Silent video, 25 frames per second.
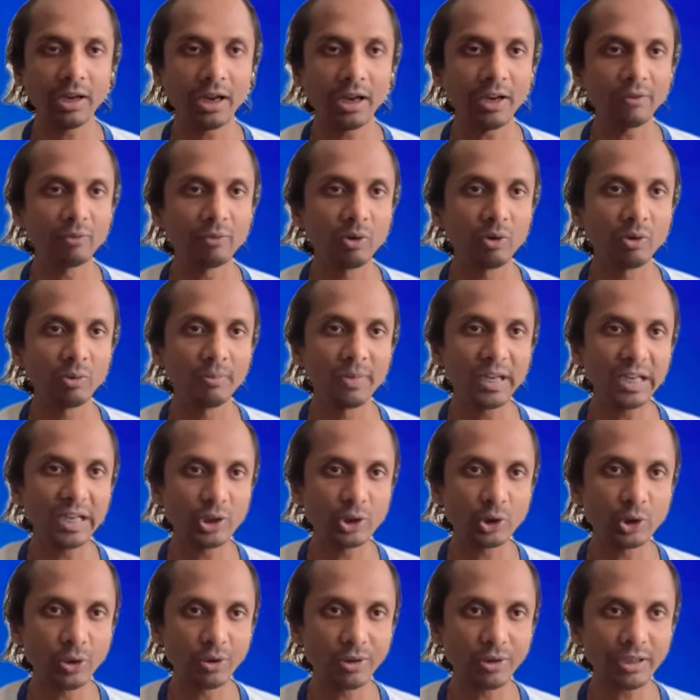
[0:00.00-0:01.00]
And we will make
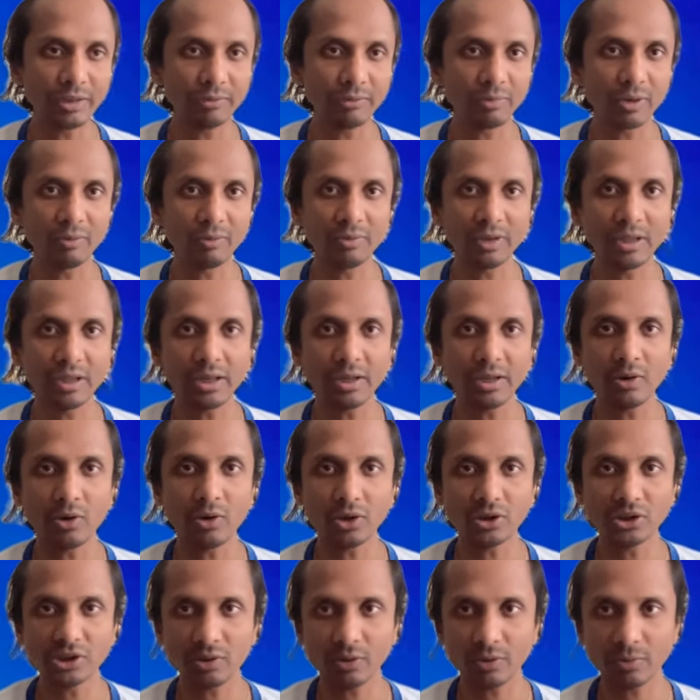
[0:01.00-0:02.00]
sure that when we
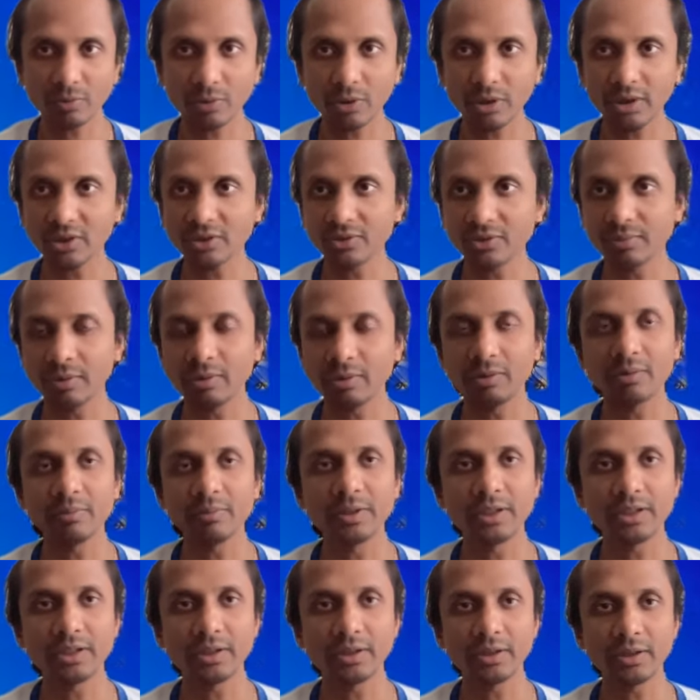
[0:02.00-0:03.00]
launch our products, we will
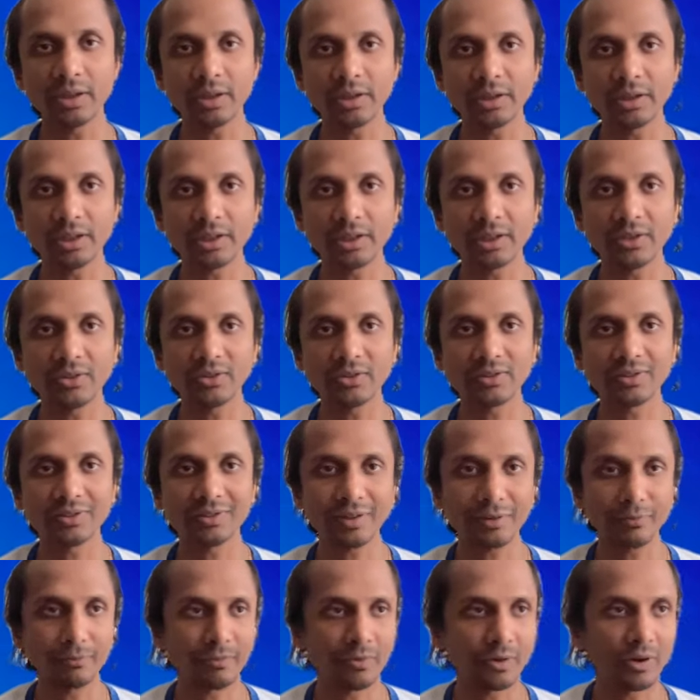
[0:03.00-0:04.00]
be conducting
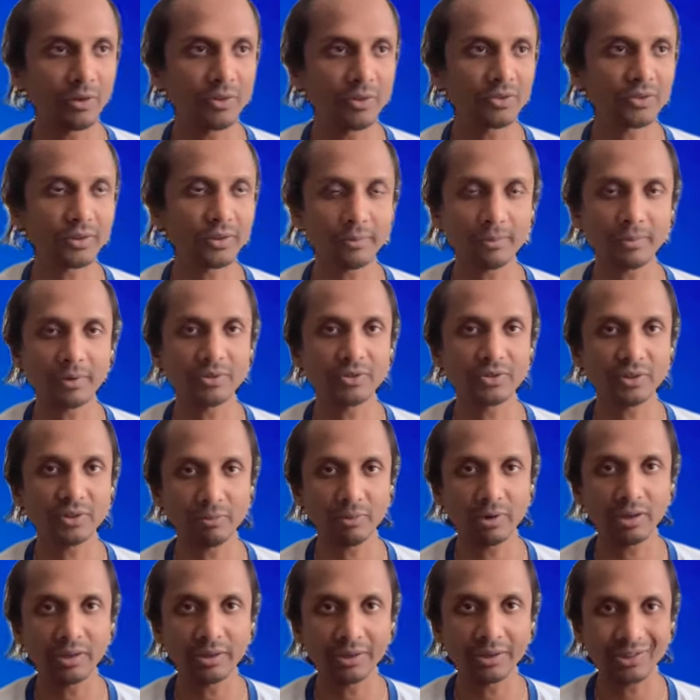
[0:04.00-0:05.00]
several
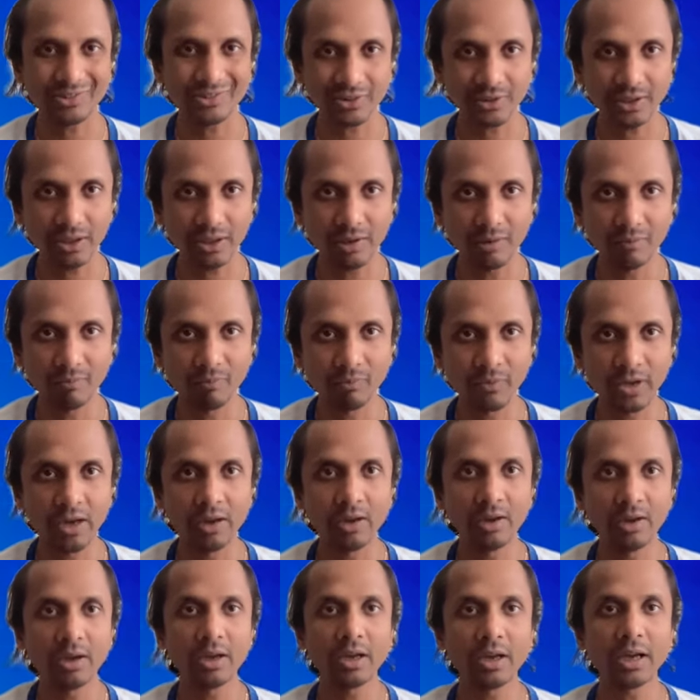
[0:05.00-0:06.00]
testing.
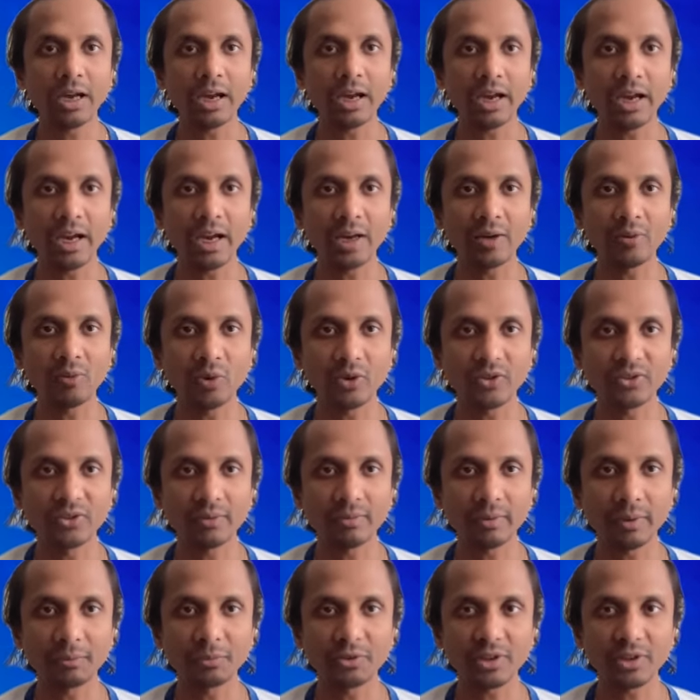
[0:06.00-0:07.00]
And once the
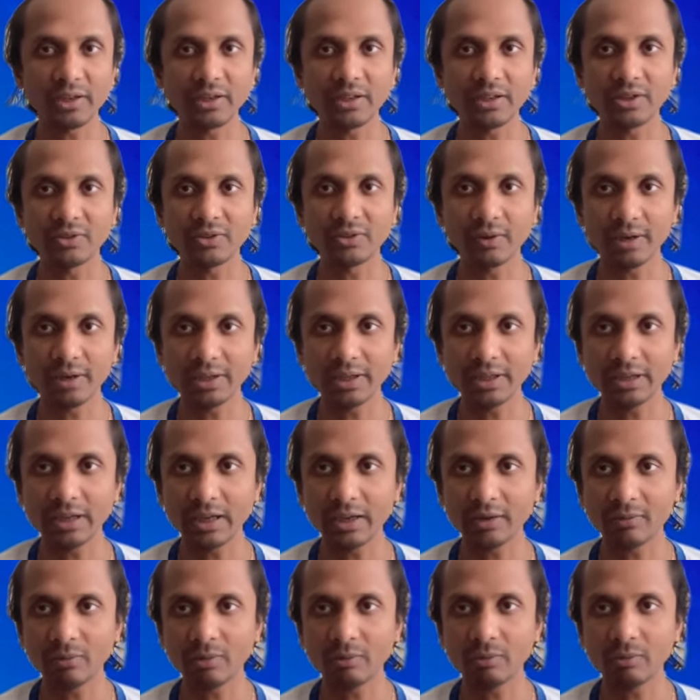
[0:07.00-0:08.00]
website is ready,
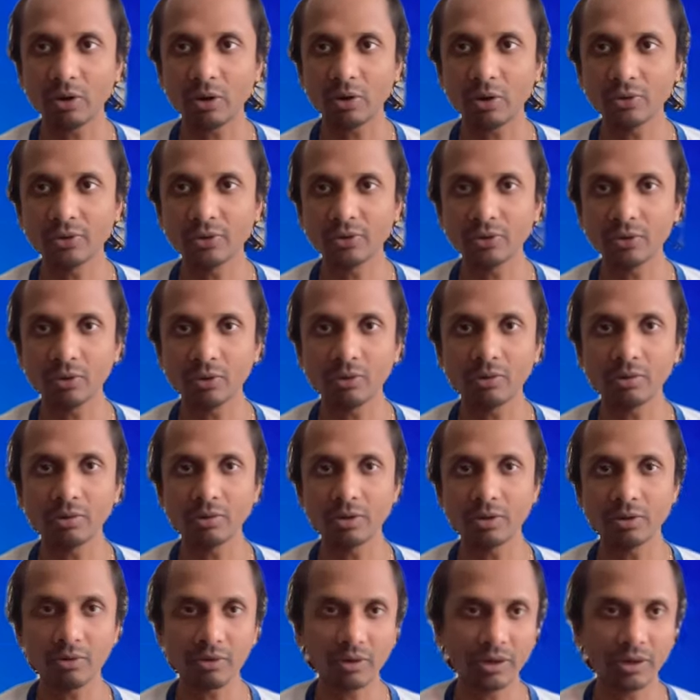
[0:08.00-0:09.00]
like we will also,
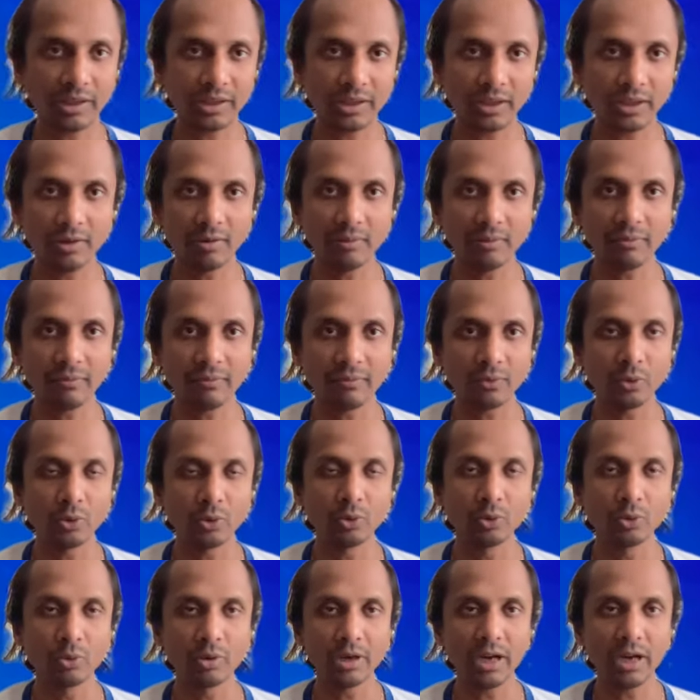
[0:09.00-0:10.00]
like give
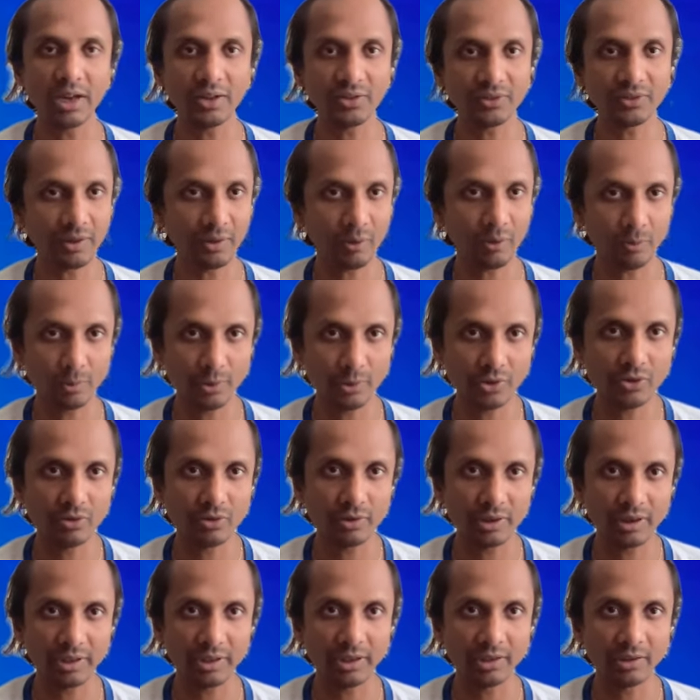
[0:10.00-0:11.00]
you guys an
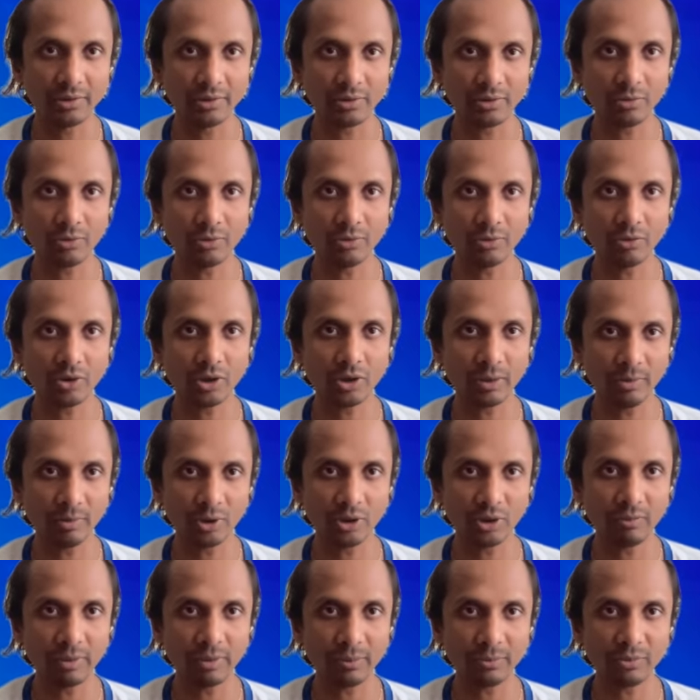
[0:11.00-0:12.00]
opportunity to come
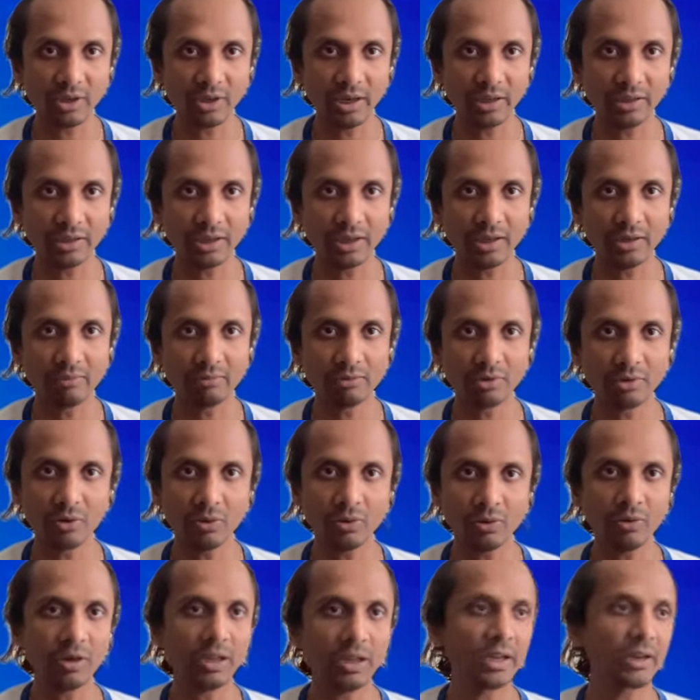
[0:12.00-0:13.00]
on the website and,
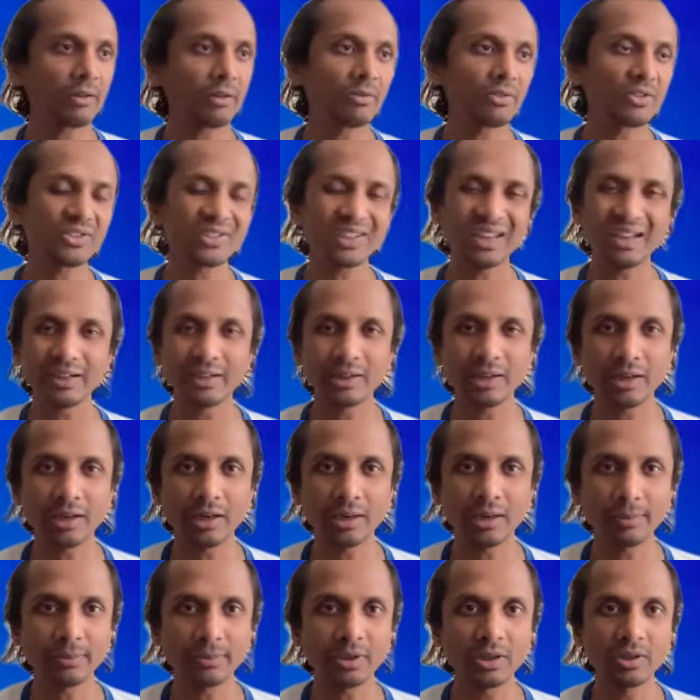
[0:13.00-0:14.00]
like sign
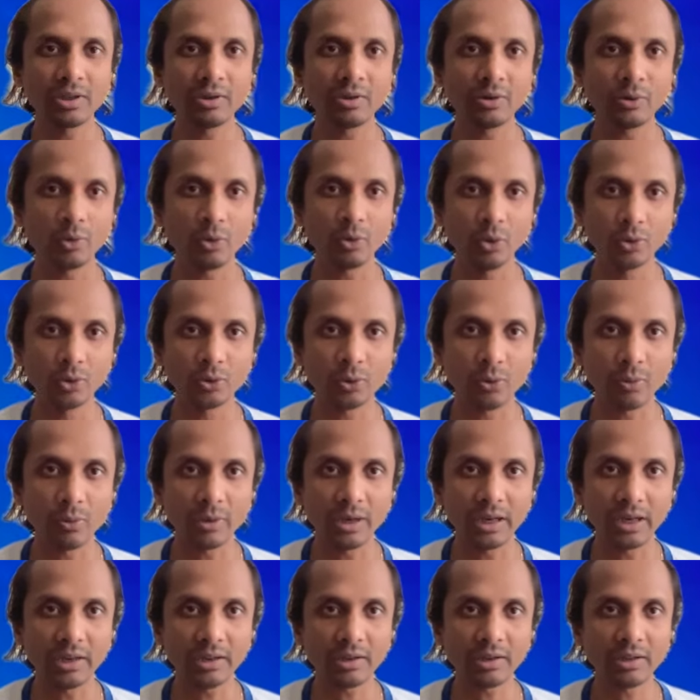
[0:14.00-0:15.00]
up, go through
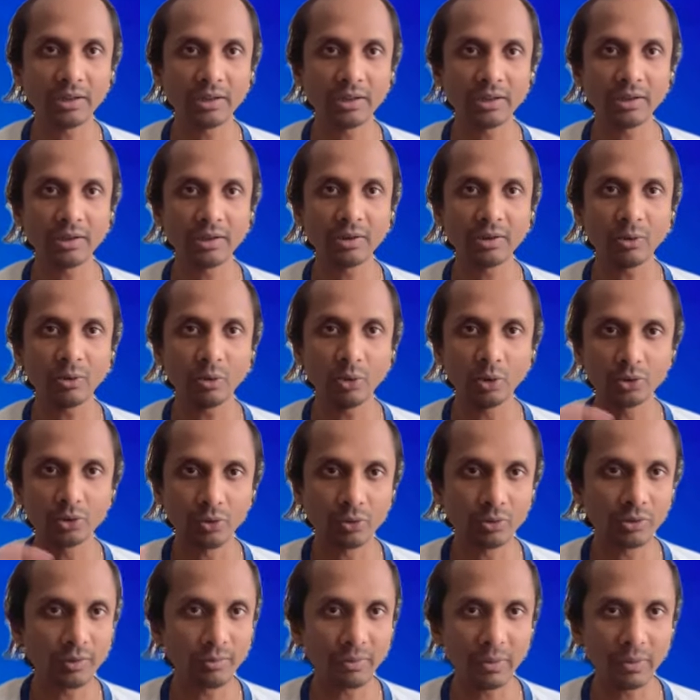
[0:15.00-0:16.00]
it, go
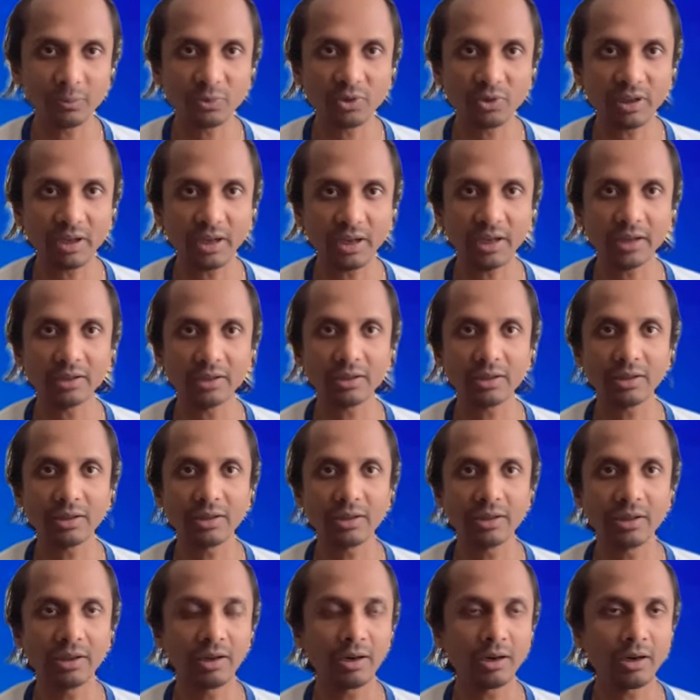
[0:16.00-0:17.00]
through the website,
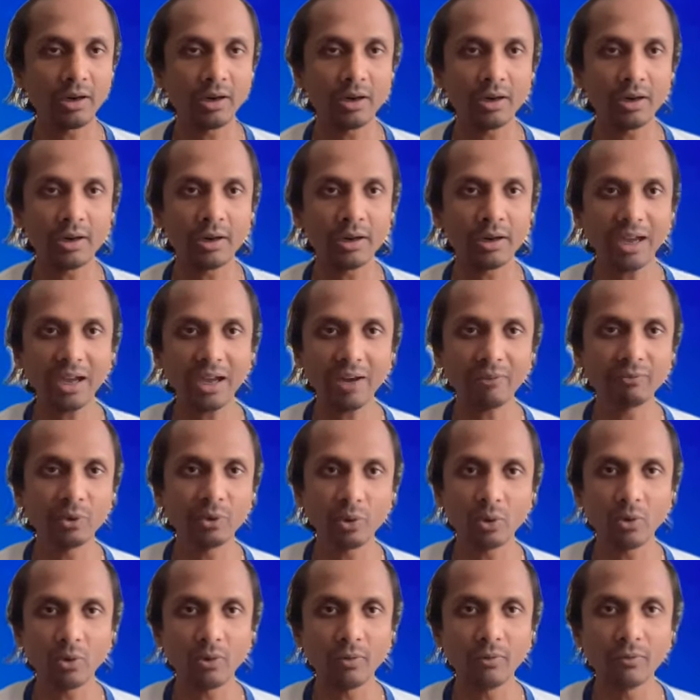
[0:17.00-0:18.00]
have
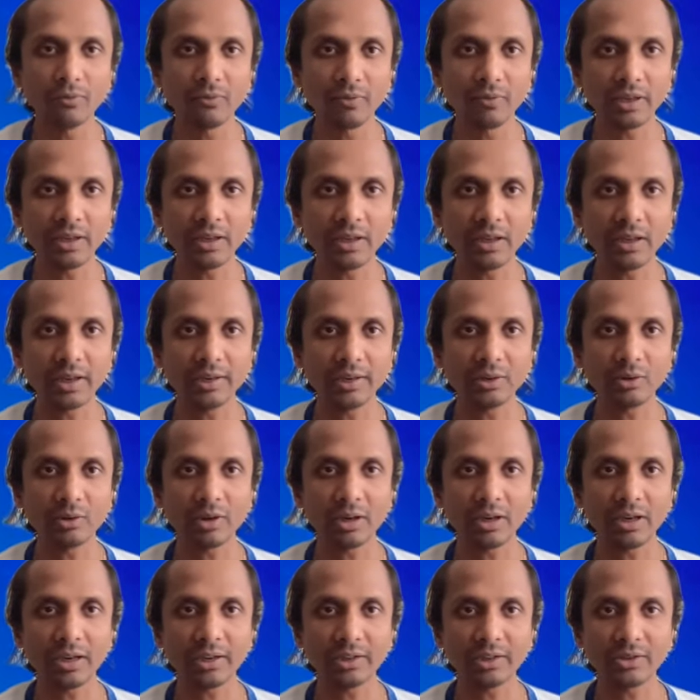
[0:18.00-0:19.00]
your own feel, and you
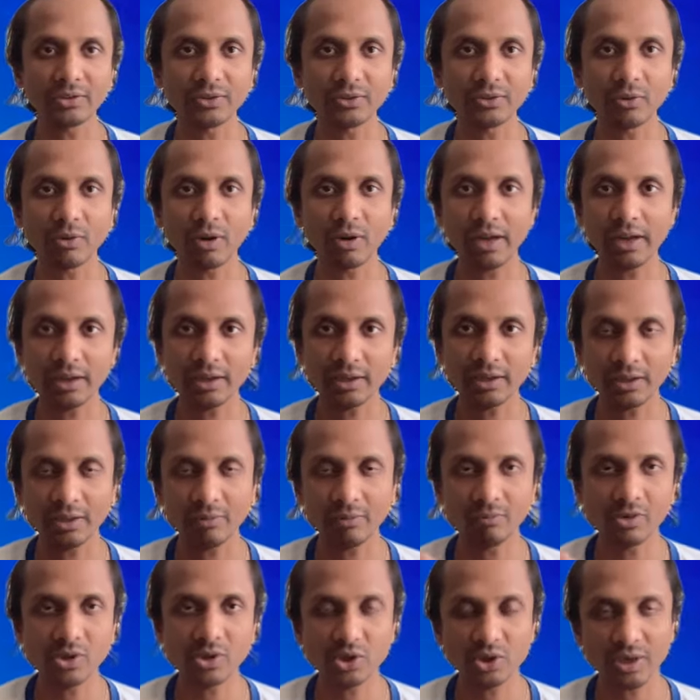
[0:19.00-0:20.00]
can let us know like
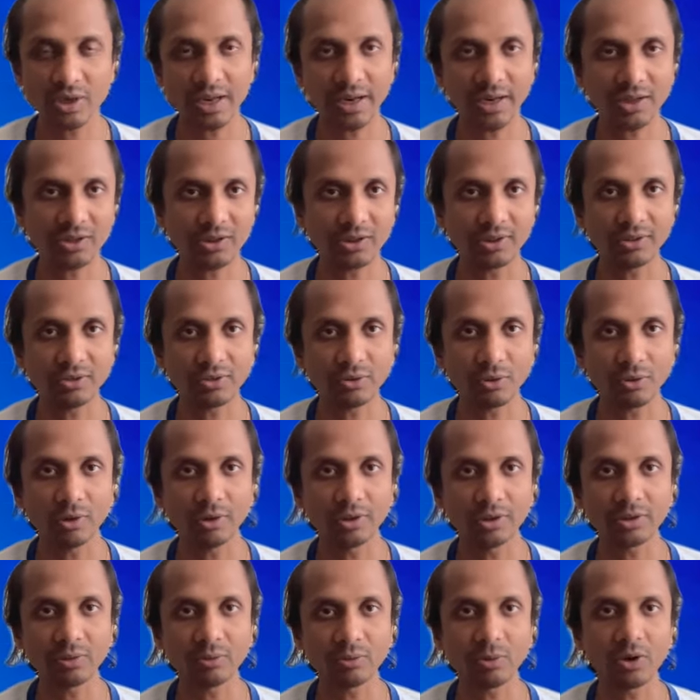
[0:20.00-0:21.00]
in which direction it's
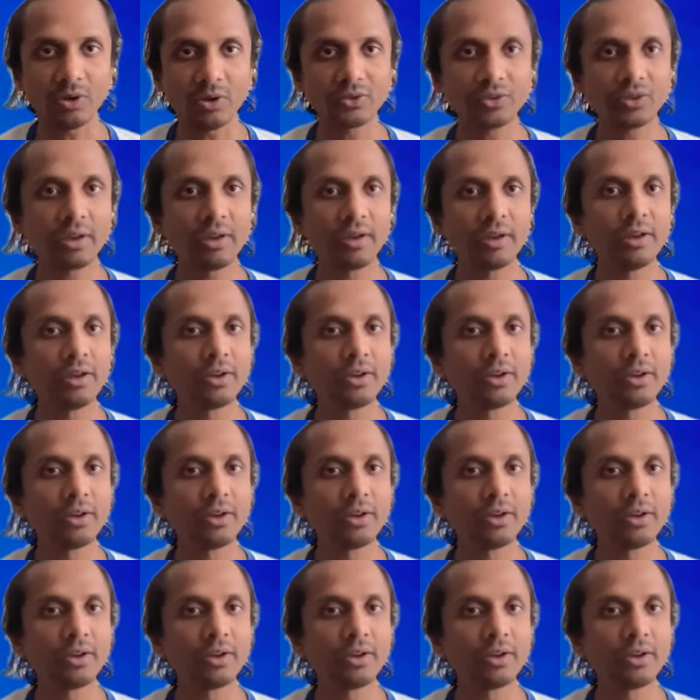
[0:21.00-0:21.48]
going towards.